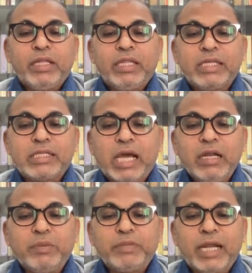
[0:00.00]
The
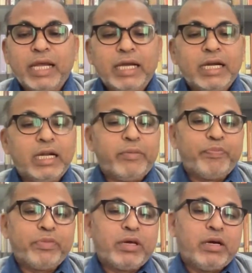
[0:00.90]
soil of
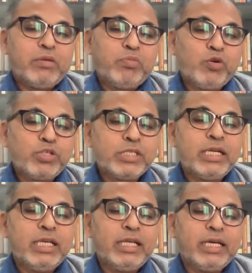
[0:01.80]
Telangana are
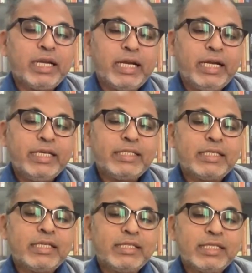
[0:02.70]
mostly
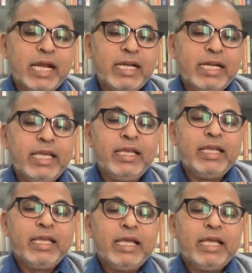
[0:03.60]
reddish, sandy,